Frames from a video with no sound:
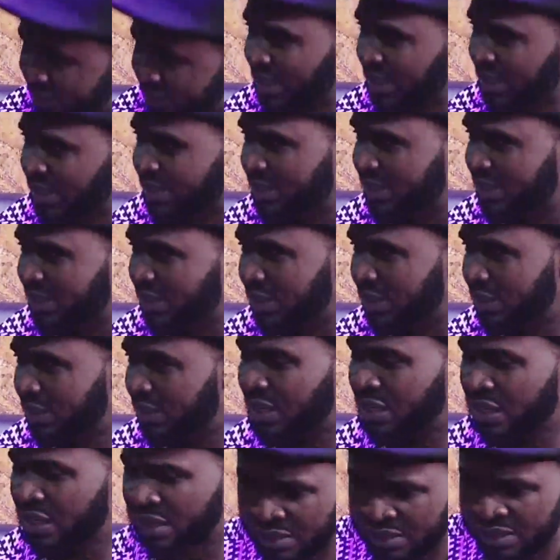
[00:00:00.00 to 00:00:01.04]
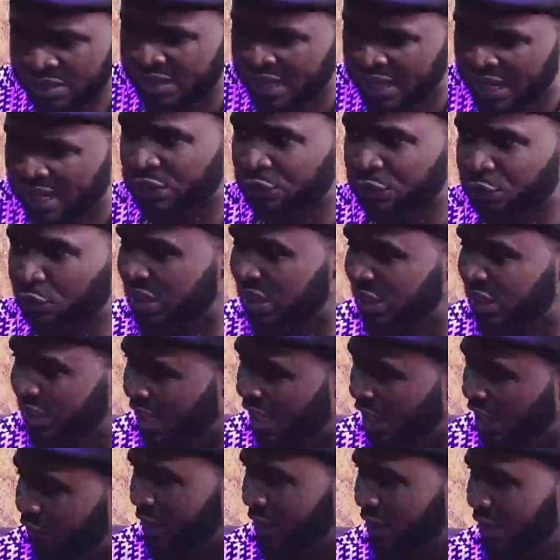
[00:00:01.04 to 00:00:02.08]
It is. That is what is
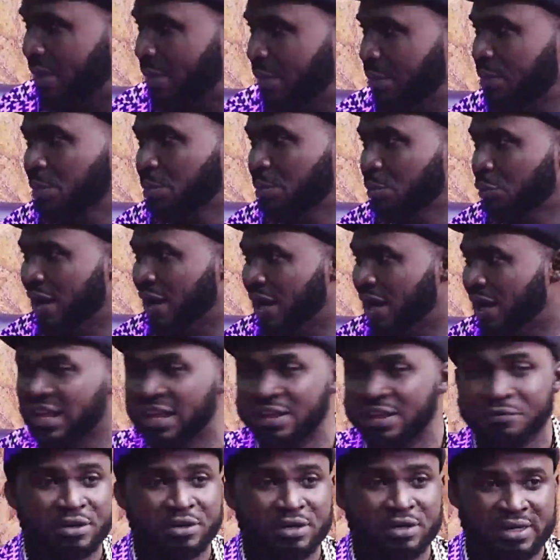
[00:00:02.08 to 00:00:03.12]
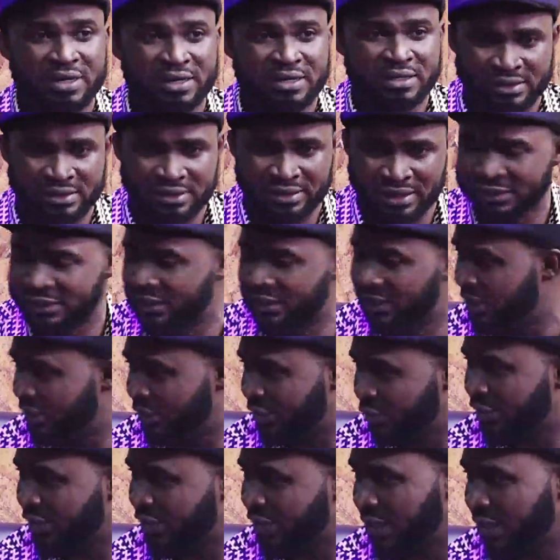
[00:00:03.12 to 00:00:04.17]
giving them the morale. Even the Nigerian
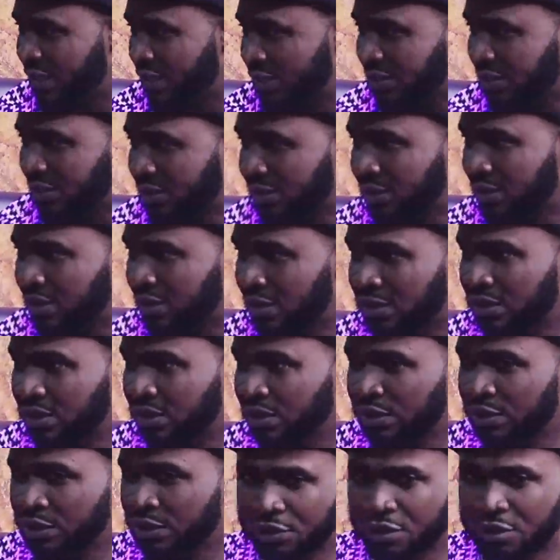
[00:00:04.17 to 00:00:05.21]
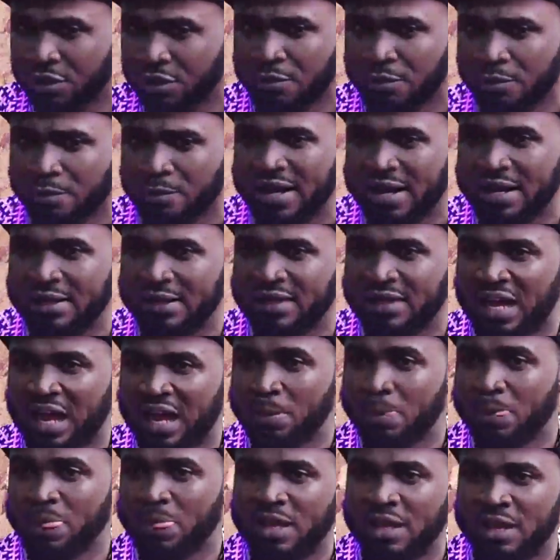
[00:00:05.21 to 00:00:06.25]
soldier. You know, by the
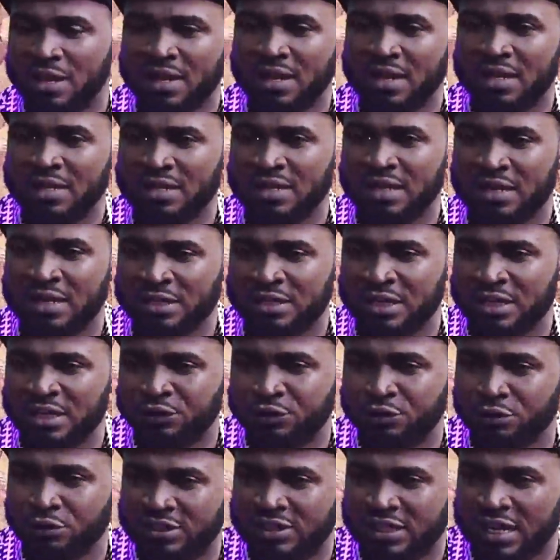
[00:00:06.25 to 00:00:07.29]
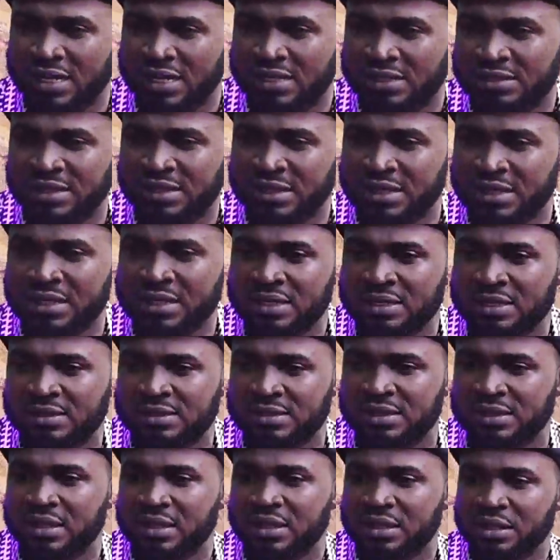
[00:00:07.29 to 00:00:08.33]
time a soldier
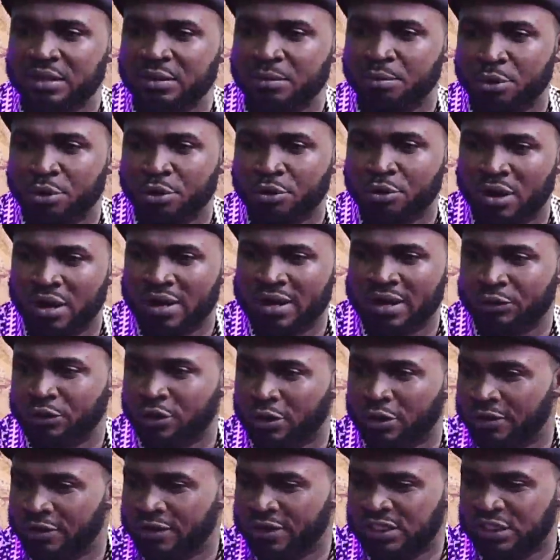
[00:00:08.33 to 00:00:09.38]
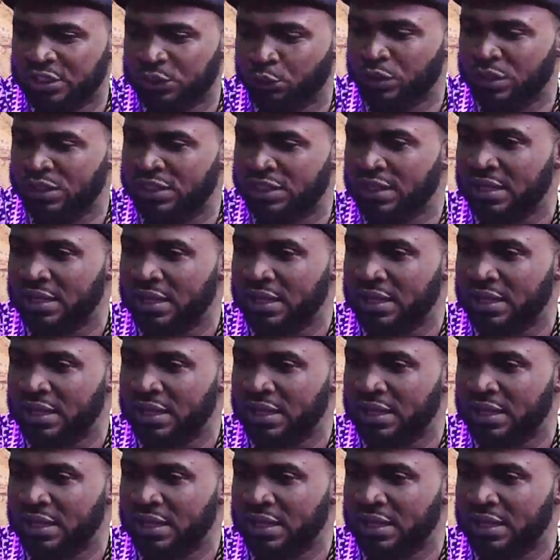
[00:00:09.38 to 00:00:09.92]
sees a a terrorist with